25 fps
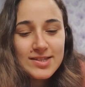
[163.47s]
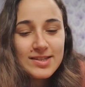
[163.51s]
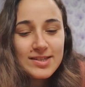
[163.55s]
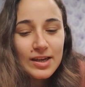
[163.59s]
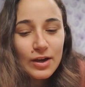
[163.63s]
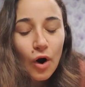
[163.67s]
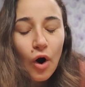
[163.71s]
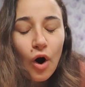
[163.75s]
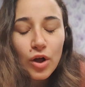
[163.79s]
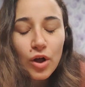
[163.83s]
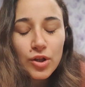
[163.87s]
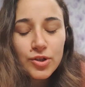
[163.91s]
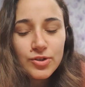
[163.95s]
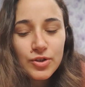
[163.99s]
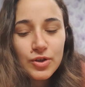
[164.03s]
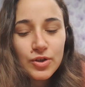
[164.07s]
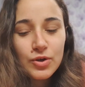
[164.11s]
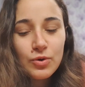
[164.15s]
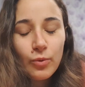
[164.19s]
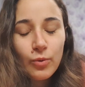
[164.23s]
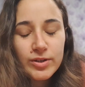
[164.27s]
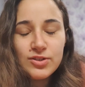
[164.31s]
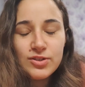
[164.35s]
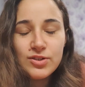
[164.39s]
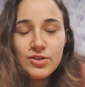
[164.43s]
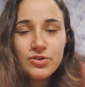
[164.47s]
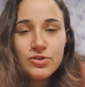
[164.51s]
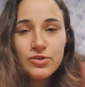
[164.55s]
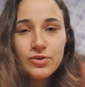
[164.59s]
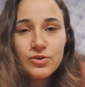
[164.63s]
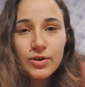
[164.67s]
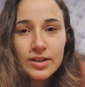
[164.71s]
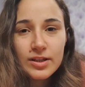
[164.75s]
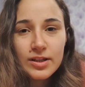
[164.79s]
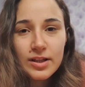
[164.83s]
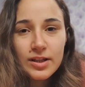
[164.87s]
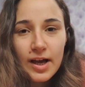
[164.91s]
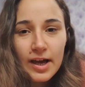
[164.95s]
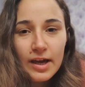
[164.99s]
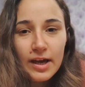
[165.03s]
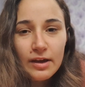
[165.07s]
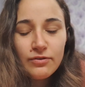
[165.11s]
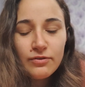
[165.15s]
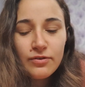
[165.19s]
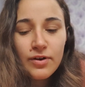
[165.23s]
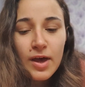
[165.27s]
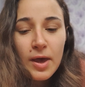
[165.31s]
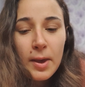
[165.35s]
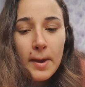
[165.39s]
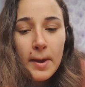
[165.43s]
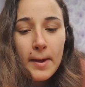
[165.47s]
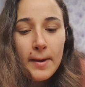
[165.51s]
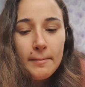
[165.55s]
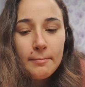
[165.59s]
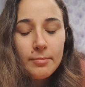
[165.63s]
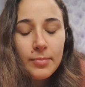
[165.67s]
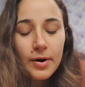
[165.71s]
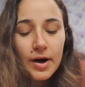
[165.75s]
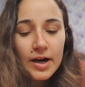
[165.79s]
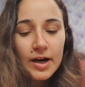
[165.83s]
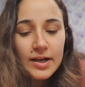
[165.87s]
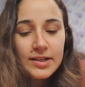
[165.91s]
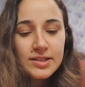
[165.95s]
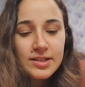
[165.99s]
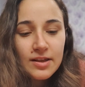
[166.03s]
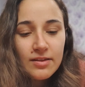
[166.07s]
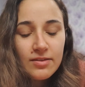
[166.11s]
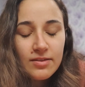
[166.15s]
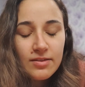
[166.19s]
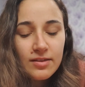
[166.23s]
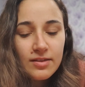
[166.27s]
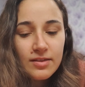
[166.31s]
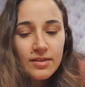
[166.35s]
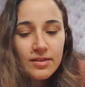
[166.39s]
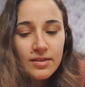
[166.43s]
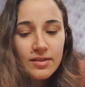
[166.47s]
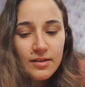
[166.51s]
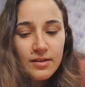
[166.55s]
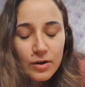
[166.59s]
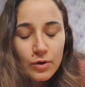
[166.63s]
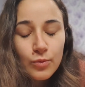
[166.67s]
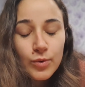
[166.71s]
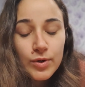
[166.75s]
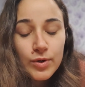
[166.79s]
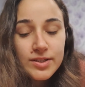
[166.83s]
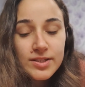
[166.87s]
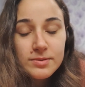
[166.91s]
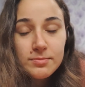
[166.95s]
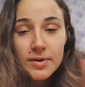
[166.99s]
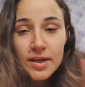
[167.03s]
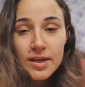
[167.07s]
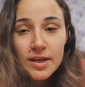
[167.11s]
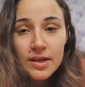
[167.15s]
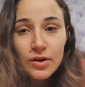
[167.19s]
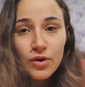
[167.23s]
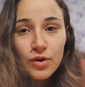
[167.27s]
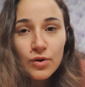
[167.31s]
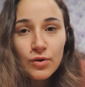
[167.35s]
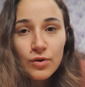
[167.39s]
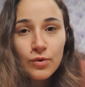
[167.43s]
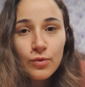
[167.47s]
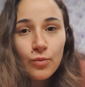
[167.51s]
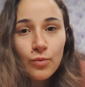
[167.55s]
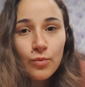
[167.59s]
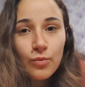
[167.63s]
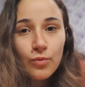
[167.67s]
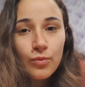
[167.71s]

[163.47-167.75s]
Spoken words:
They all knew what to do in life, but there was me who